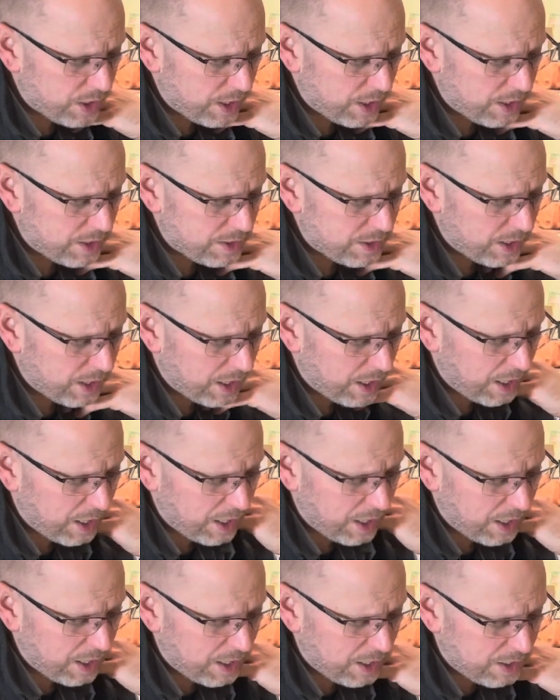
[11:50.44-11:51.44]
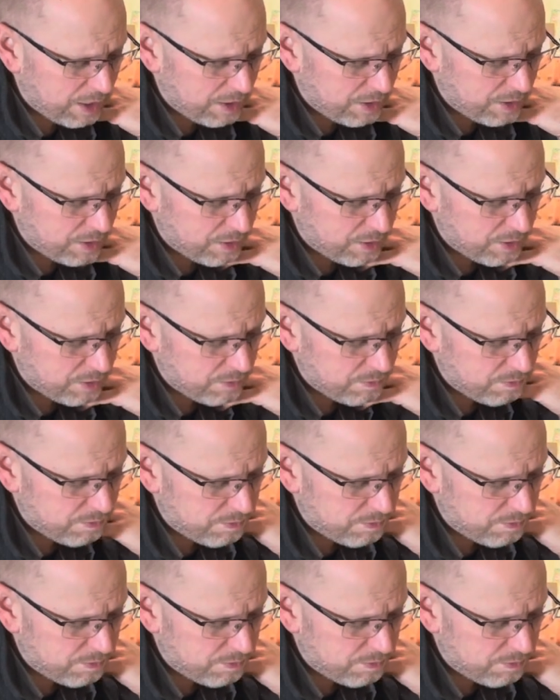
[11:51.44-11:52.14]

at hand. Mm.